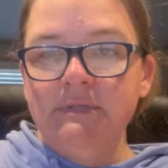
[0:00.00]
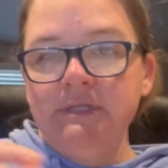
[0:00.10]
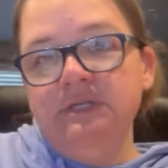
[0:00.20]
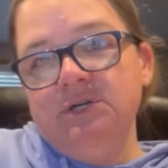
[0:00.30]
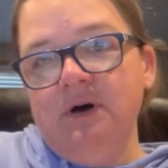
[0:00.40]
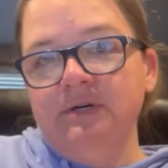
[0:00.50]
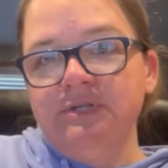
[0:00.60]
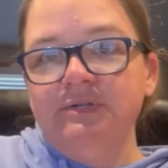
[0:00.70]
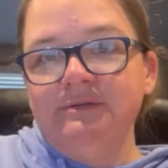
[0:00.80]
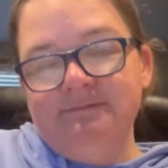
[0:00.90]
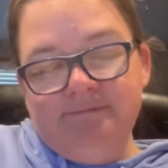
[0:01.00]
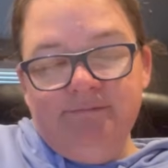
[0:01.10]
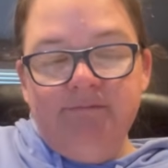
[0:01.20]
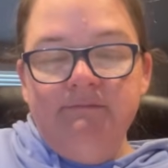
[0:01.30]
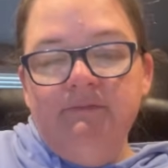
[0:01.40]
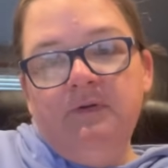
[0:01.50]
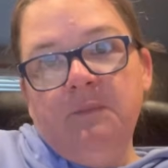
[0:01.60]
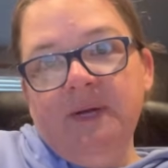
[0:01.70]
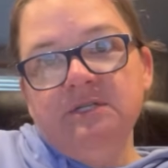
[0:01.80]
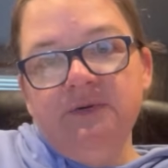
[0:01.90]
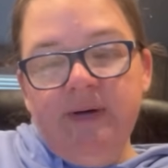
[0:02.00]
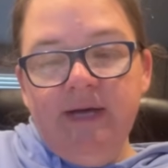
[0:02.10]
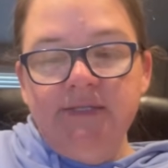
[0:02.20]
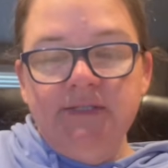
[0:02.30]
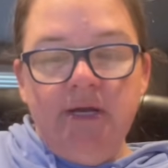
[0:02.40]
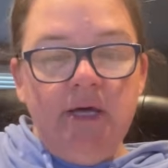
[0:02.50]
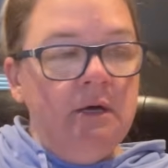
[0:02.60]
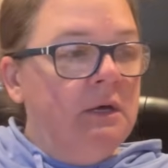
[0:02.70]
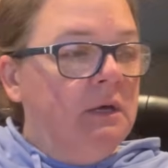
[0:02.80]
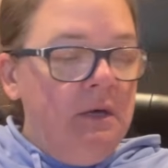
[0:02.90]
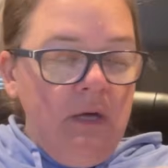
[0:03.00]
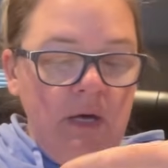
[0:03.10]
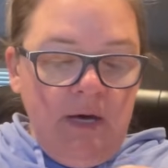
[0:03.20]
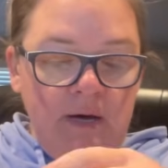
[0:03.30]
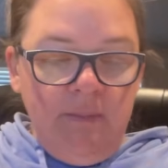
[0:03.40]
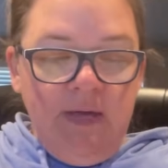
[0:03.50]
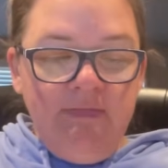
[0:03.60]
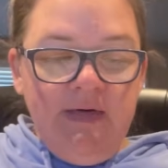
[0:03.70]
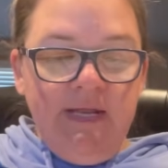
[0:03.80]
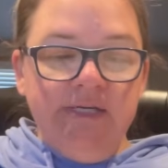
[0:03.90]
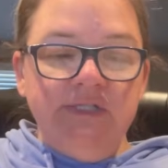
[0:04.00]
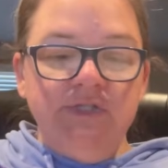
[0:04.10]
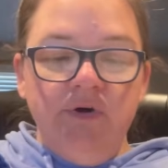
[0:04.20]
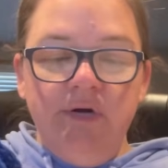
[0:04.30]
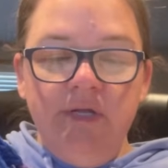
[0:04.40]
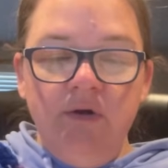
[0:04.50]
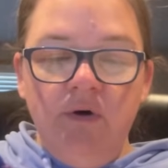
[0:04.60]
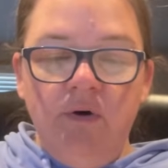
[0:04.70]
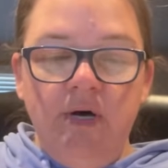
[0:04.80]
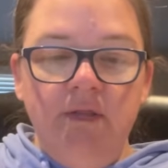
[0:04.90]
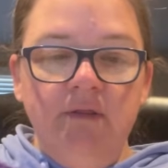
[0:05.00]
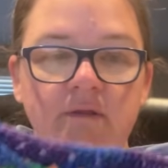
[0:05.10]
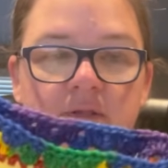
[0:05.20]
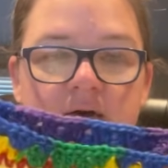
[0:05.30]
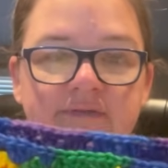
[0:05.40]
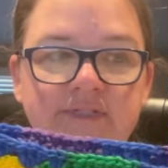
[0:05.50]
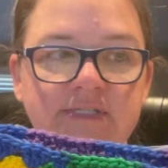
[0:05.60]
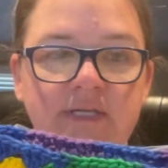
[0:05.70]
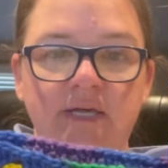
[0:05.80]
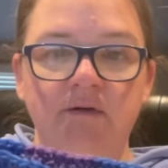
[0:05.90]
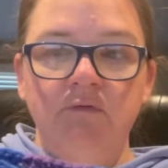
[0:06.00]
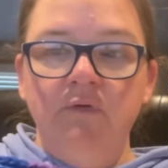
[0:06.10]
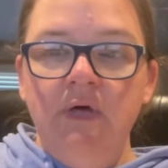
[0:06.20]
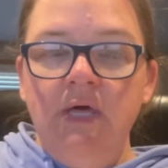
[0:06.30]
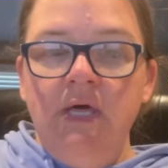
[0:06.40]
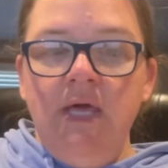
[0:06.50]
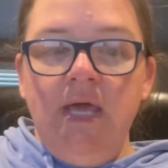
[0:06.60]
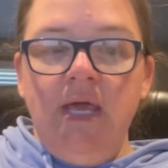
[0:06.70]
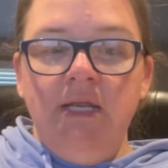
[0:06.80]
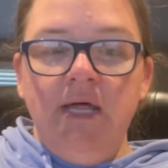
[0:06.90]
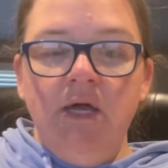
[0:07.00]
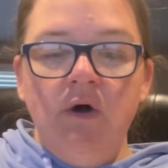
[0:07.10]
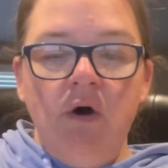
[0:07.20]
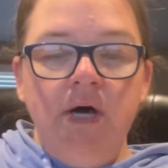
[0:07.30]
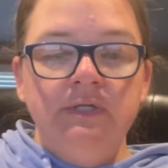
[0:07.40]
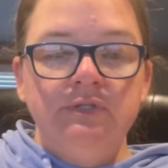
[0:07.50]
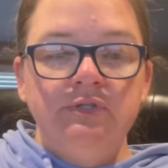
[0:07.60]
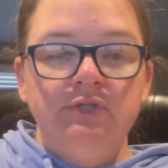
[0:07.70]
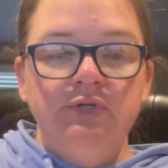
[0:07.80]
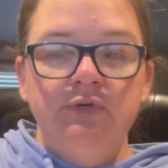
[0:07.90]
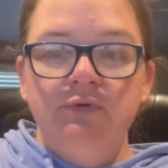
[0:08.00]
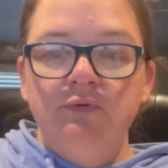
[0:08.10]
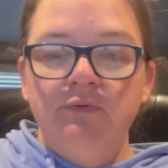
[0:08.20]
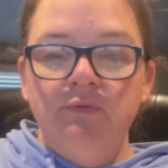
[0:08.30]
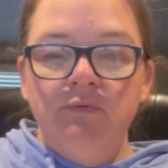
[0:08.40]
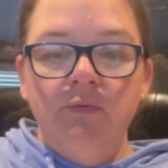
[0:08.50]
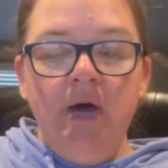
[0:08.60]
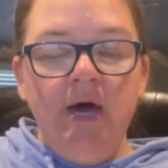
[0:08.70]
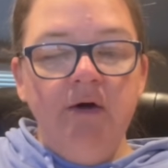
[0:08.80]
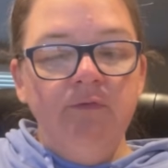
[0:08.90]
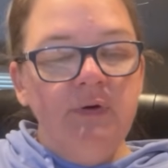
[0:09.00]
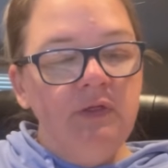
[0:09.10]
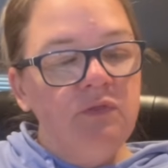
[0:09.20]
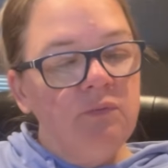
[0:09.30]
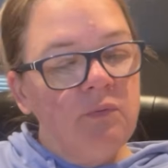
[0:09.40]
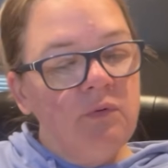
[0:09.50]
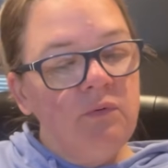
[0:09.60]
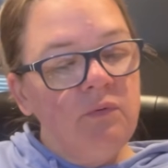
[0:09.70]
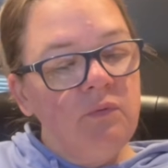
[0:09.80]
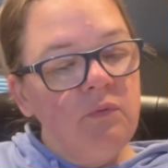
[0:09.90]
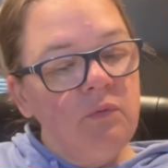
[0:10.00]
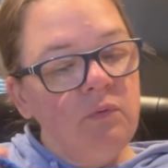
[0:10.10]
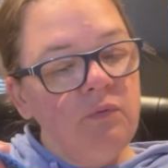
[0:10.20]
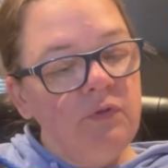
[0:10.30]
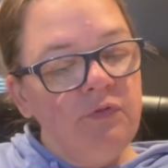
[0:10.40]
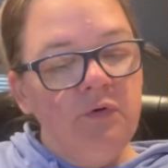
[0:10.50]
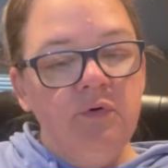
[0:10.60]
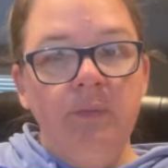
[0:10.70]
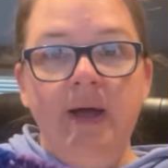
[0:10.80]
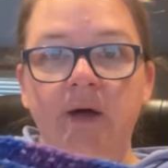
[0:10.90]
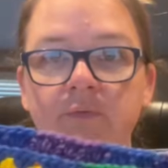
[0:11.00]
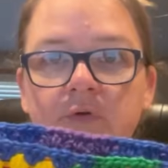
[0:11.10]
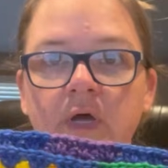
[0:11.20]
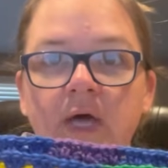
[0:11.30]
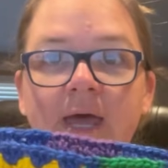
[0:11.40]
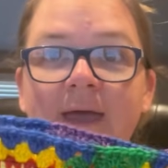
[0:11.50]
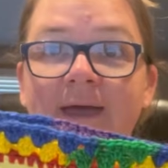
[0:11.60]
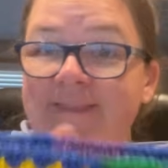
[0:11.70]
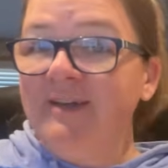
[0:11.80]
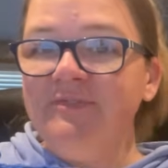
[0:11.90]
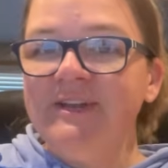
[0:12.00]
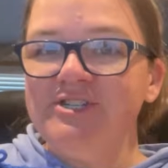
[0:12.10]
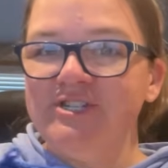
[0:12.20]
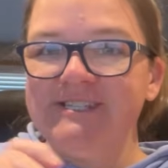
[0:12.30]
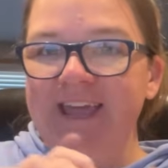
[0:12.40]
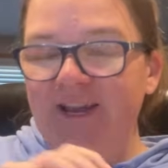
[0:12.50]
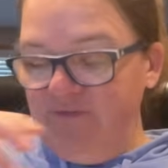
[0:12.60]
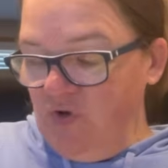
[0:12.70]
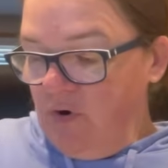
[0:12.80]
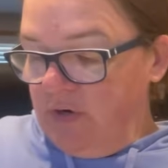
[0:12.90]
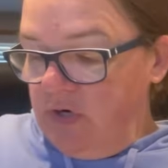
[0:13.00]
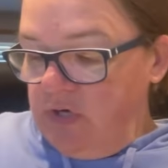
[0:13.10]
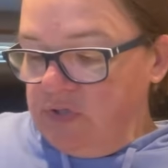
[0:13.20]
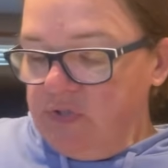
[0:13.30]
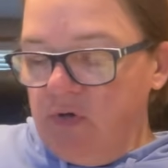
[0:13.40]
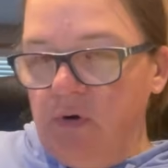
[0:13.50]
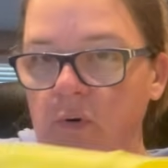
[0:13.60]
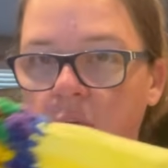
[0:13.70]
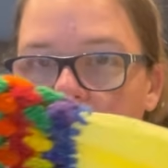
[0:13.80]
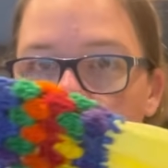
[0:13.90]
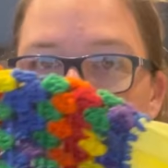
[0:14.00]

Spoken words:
The dogs are filming too, I guess, today. And then I started on the left sleeve and I got to halfway through the third round and that finished a skein of yarn. So